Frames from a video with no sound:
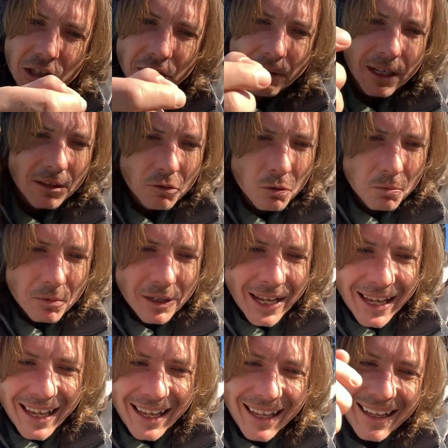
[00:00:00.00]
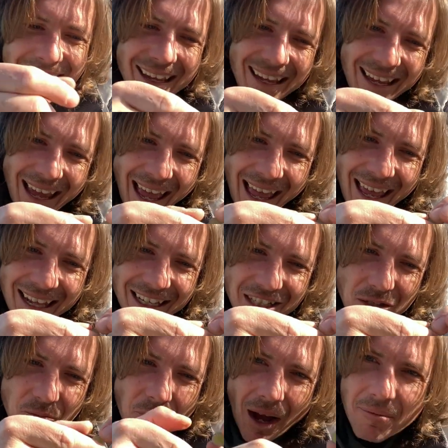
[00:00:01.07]
to it. It
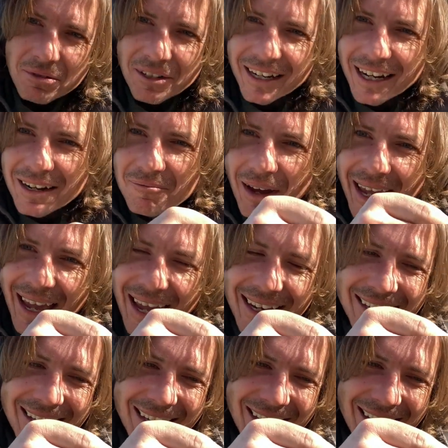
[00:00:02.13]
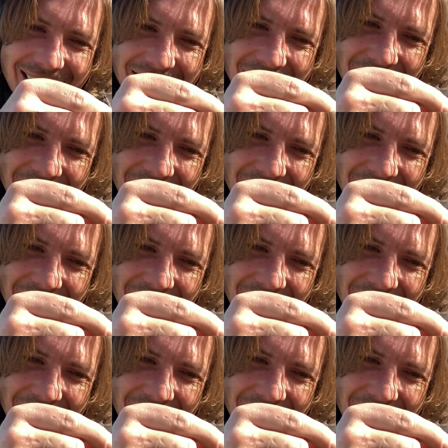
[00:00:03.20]
just pops right out of my hand. So